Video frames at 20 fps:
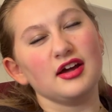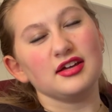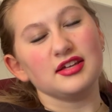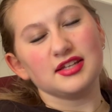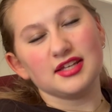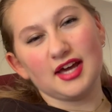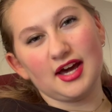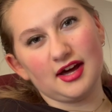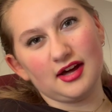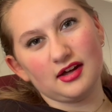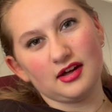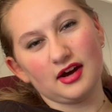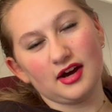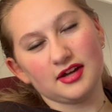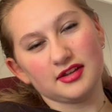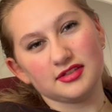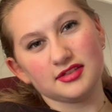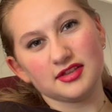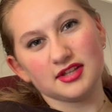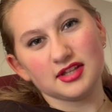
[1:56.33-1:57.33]
yeah,
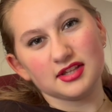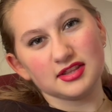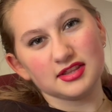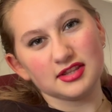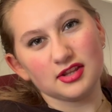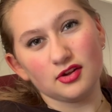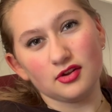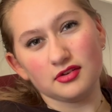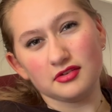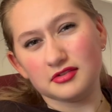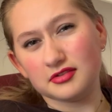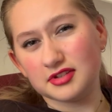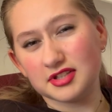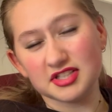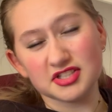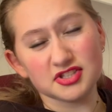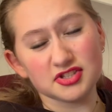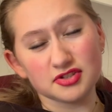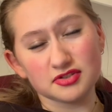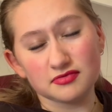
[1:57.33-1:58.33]
I think
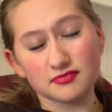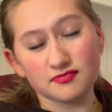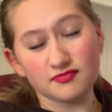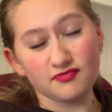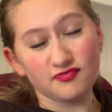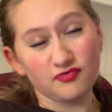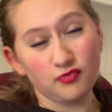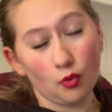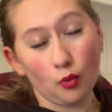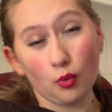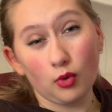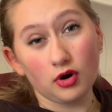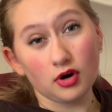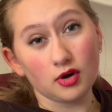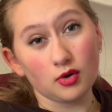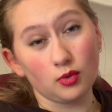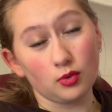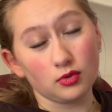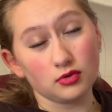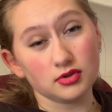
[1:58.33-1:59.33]
these 4
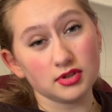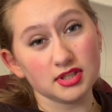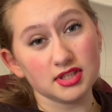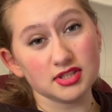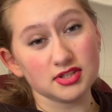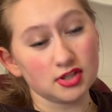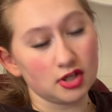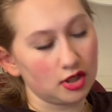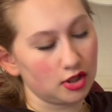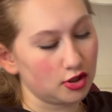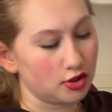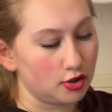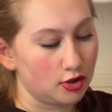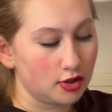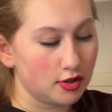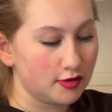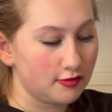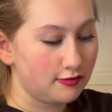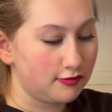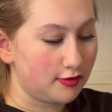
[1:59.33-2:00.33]
goalies are
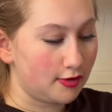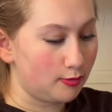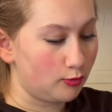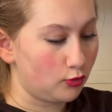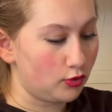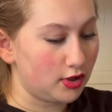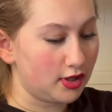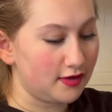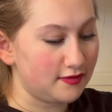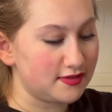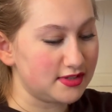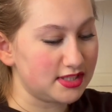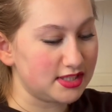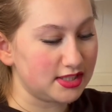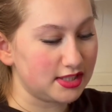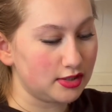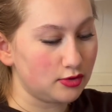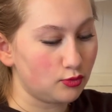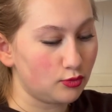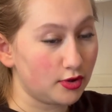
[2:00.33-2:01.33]
good. From what I've
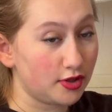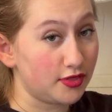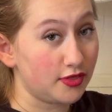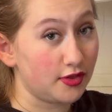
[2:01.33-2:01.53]
seen with